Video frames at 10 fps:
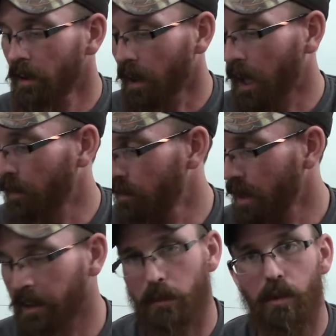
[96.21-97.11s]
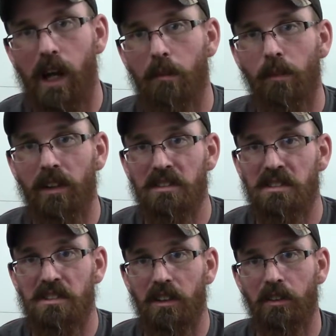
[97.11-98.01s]
I haven't had a problem with it
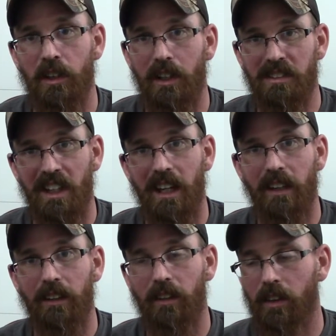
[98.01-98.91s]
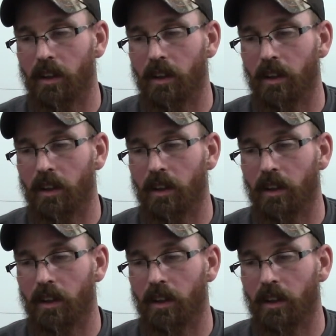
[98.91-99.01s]
since I learned how to tie it.